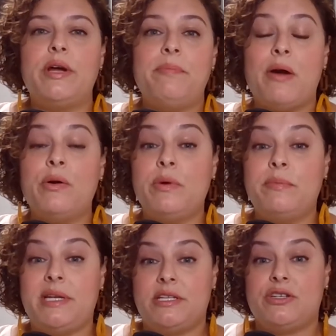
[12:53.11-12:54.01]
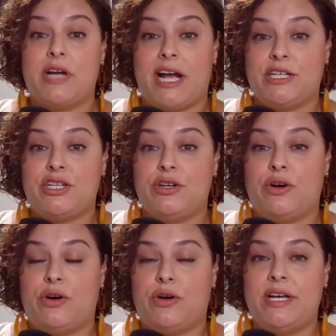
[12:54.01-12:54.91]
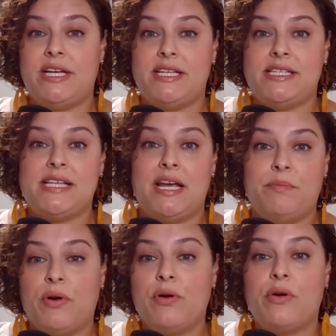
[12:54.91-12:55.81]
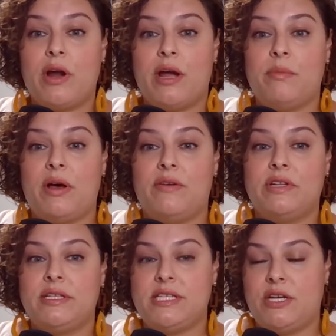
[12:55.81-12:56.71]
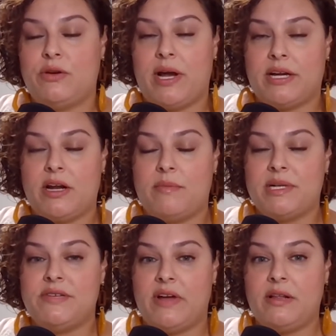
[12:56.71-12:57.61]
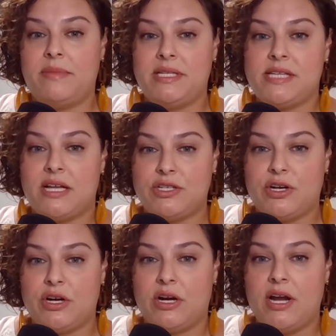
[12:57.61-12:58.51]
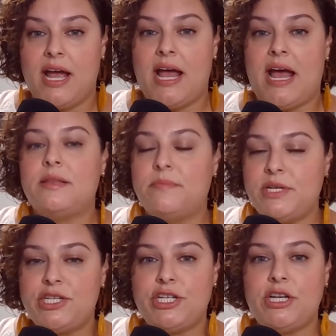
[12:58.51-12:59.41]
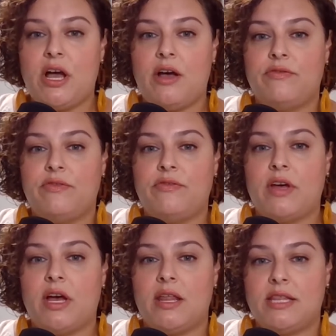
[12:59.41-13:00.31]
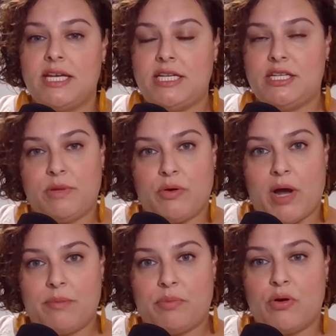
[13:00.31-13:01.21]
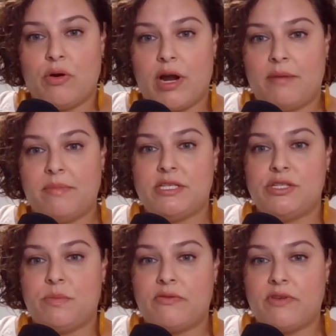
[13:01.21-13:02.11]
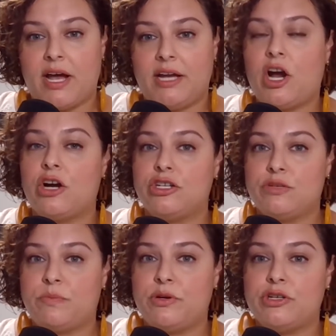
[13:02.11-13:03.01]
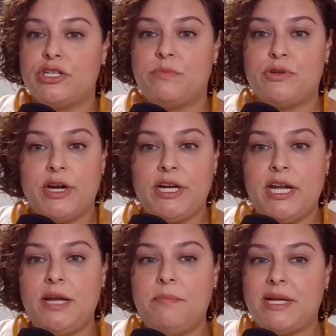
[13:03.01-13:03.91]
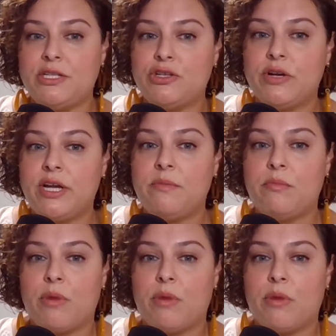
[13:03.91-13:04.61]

Empowered Women International is a program of the Latino Economic Development Center. The mission of the EWI program is to provide entrepreneurship training, mentoring,